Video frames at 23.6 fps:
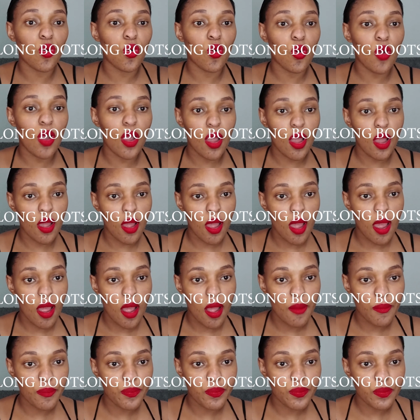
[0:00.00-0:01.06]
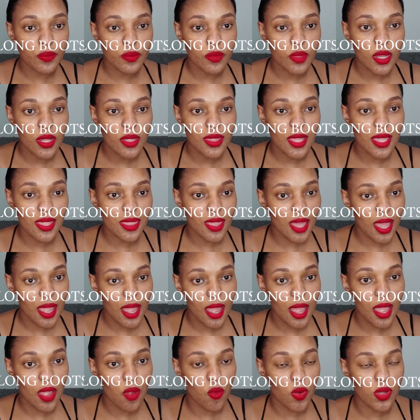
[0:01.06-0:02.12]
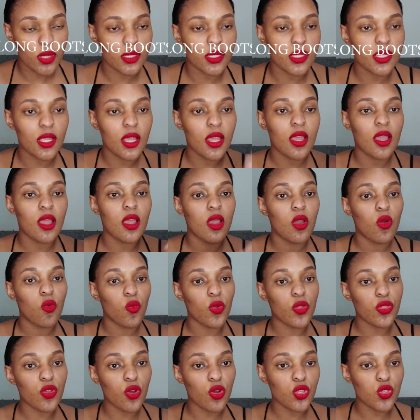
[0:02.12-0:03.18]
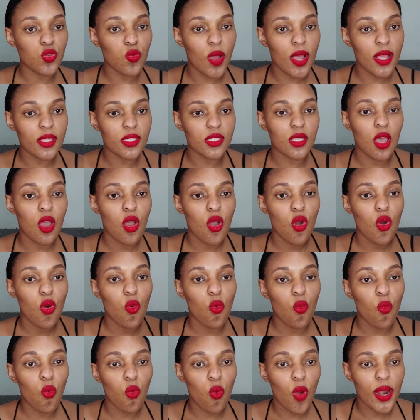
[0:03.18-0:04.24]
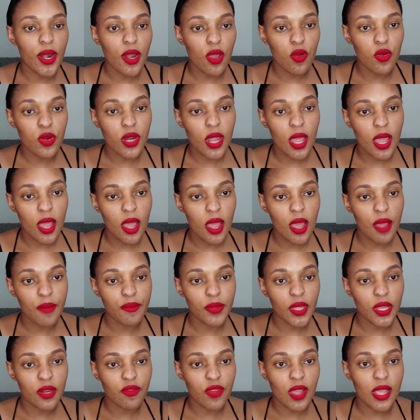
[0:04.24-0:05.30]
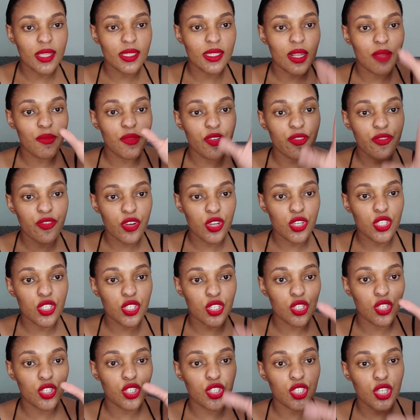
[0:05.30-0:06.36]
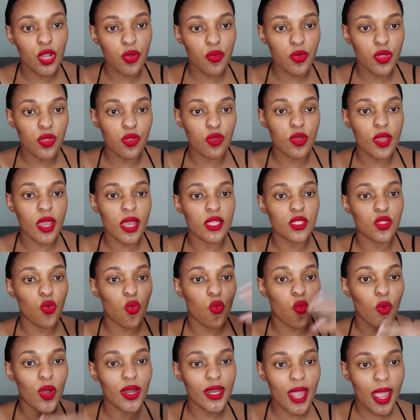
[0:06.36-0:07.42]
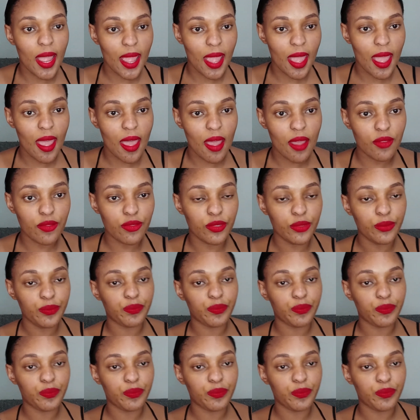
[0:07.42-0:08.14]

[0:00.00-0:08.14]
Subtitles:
or the thigh high ones. With those ones, what I would advise, let me first share with you guys what I have.